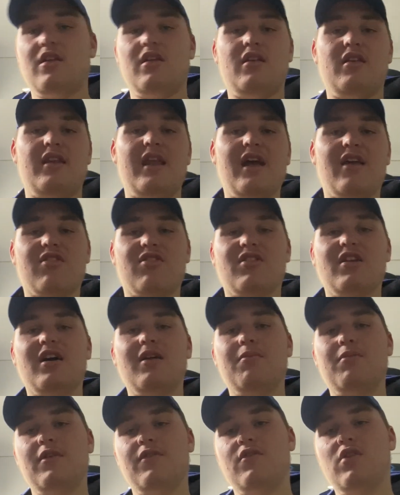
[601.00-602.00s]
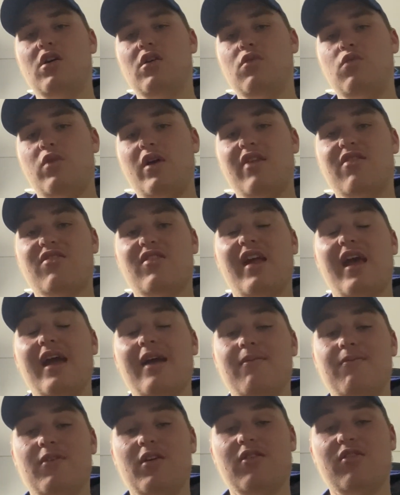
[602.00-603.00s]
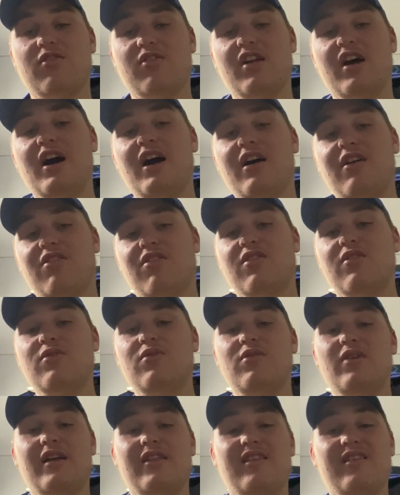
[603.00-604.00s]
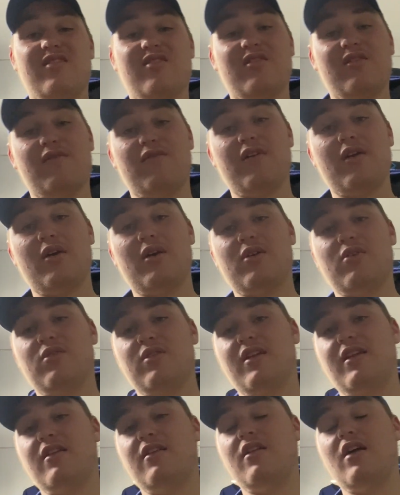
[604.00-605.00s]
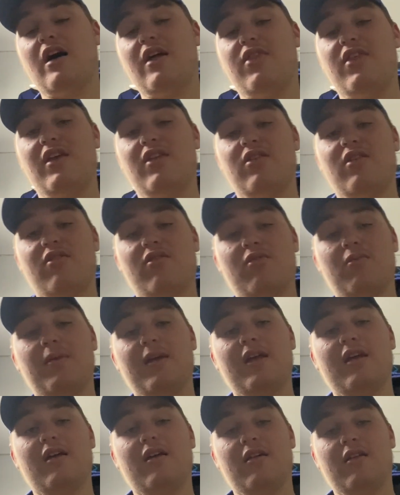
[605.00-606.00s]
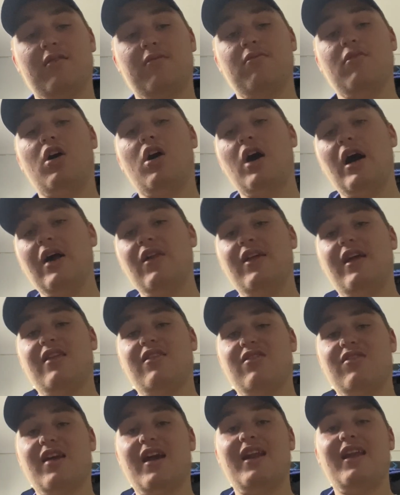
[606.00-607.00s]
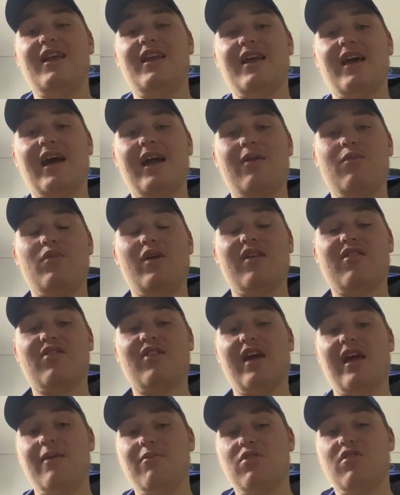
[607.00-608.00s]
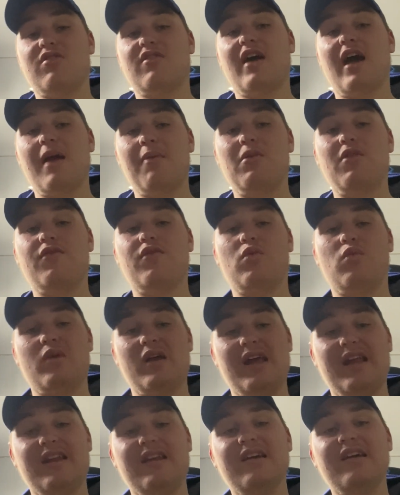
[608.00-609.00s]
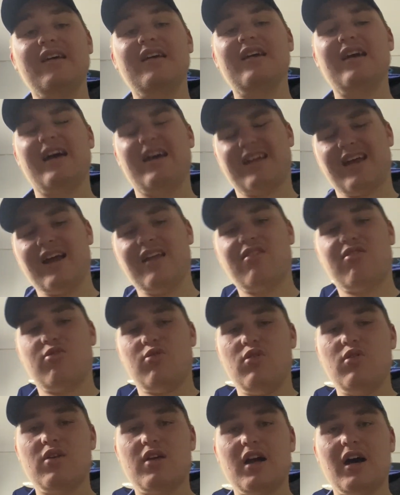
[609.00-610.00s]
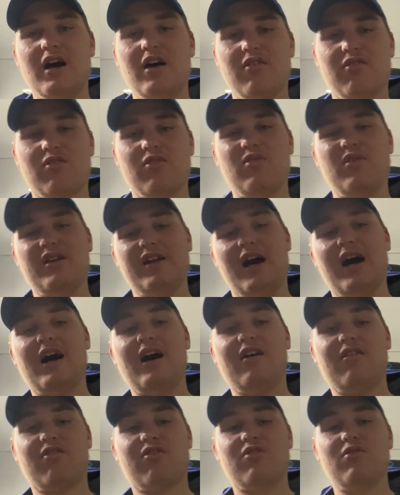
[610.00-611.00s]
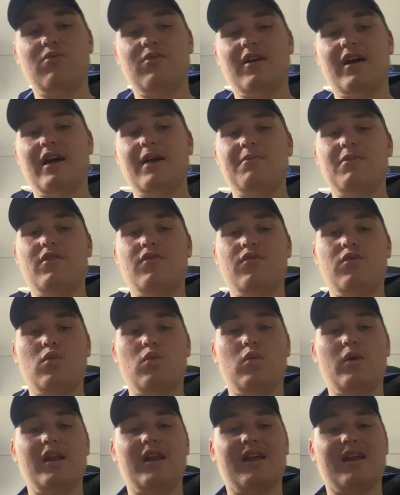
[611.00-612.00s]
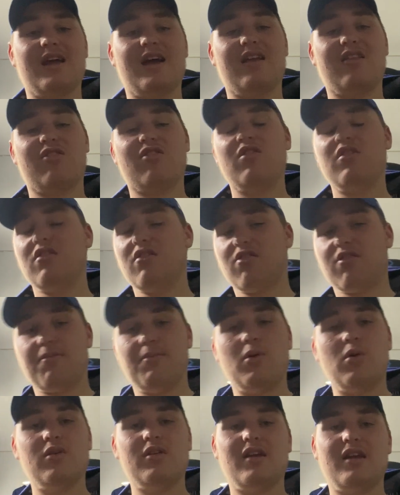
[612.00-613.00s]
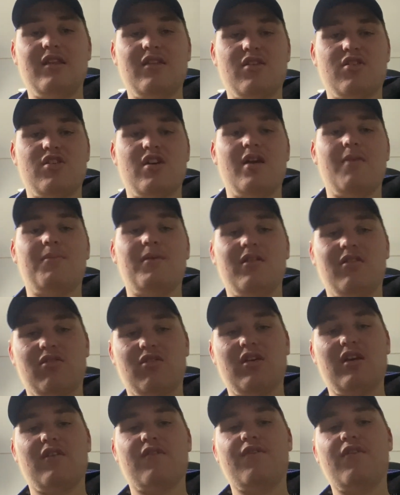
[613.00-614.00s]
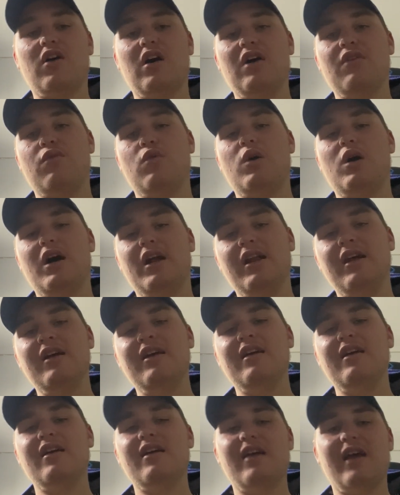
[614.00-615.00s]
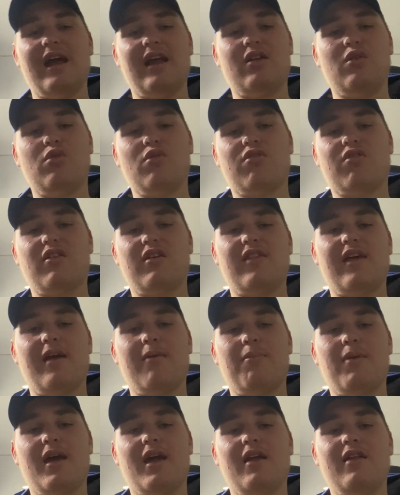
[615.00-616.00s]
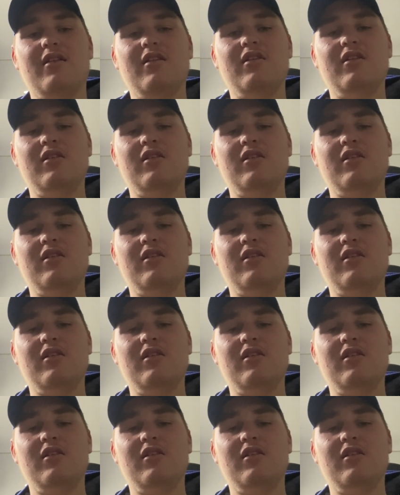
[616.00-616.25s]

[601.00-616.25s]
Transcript: Next up, we've got West Ham versus Arsenal, and this is a very good... I think this will be a highly entertaining game. West Ham just came off a win against Newcastle, and Arsenal came off a win against Sporting in the Champions League 5-1, and also they beat